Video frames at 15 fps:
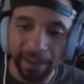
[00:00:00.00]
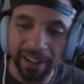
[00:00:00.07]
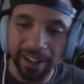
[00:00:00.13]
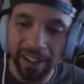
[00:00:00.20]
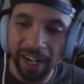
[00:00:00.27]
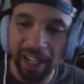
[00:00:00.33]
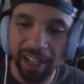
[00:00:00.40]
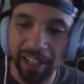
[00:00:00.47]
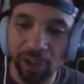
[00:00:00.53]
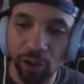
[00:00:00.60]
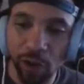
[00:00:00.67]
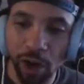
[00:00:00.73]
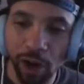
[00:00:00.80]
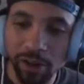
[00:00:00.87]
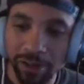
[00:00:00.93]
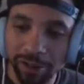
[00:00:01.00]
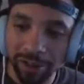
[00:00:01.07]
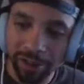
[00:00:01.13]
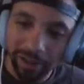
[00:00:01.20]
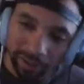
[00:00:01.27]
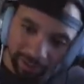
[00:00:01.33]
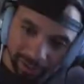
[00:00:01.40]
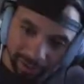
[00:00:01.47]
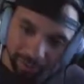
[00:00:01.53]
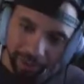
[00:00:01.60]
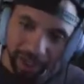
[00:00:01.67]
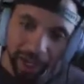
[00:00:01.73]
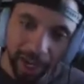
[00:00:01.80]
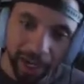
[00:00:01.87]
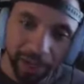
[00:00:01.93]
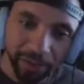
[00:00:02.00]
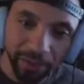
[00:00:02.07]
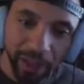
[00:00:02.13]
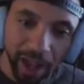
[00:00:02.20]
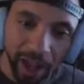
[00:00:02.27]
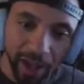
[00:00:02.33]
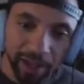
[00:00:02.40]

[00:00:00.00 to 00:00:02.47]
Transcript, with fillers: that look gross. Big ass fly.